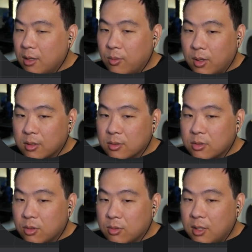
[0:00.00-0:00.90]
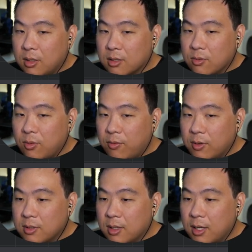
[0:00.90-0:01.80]
We also don't need this
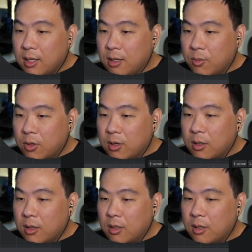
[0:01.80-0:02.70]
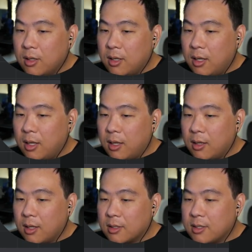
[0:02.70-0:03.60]
reference line anymore,
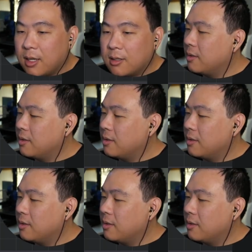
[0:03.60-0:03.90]
and that's that.